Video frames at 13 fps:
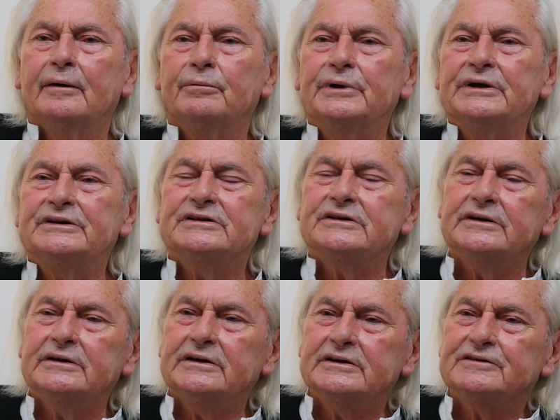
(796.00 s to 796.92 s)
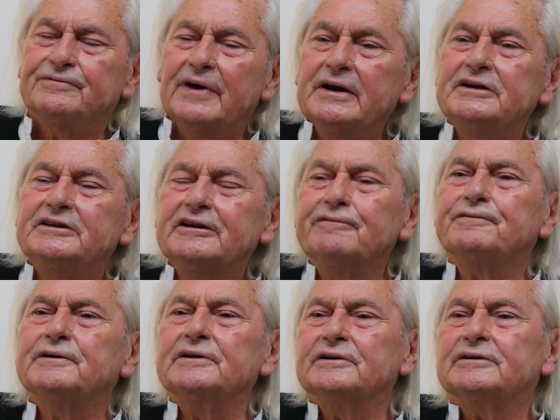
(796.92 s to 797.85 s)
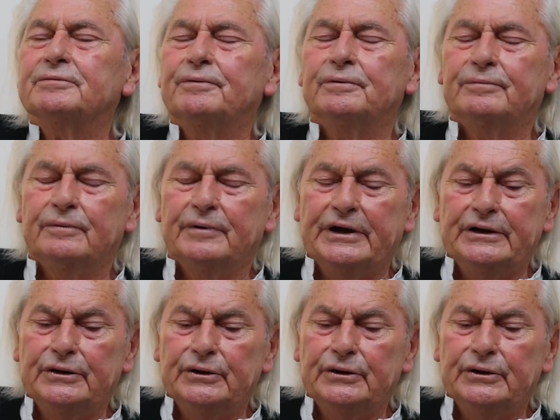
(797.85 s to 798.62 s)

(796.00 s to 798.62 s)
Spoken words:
which is very difficult when